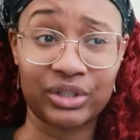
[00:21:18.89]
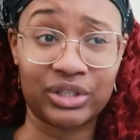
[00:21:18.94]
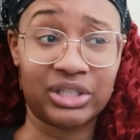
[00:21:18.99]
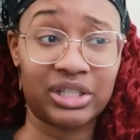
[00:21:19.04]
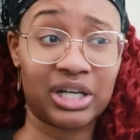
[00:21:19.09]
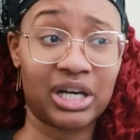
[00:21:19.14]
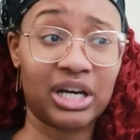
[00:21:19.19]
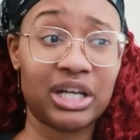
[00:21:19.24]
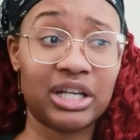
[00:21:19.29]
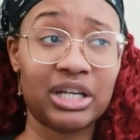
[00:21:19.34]

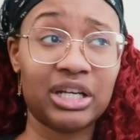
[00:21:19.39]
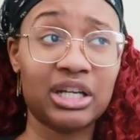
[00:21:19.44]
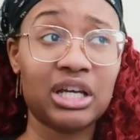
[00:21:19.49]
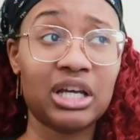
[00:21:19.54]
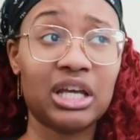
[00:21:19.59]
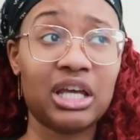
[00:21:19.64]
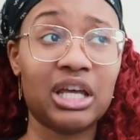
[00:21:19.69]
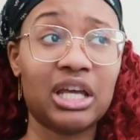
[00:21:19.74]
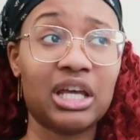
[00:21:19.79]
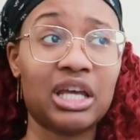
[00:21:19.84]

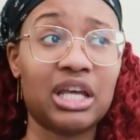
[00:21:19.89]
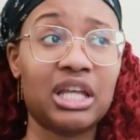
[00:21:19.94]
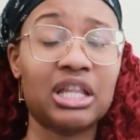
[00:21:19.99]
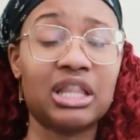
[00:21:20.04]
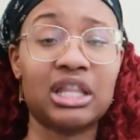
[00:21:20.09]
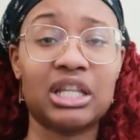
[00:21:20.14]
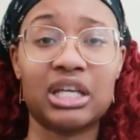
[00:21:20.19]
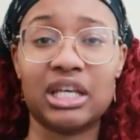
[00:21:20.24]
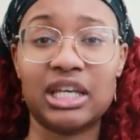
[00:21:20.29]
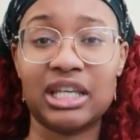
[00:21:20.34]
done
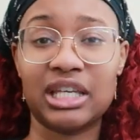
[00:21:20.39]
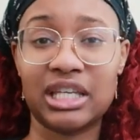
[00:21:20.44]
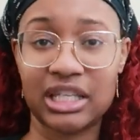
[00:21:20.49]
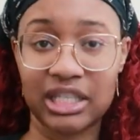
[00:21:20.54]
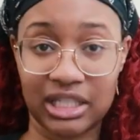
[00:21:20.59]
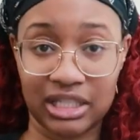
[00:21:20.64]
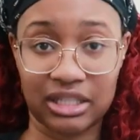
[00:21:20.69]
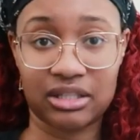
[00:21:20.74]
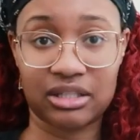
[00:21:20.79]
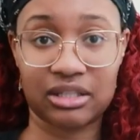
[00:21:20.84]
in the
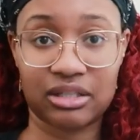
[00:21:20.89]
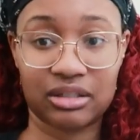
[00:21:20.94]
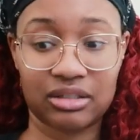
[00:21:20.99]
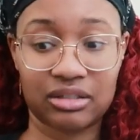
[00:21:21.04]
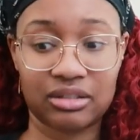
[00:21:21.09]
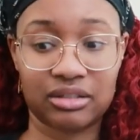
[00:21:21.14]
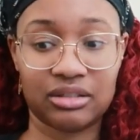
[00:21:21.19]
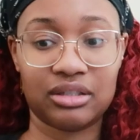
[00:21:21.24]
heat.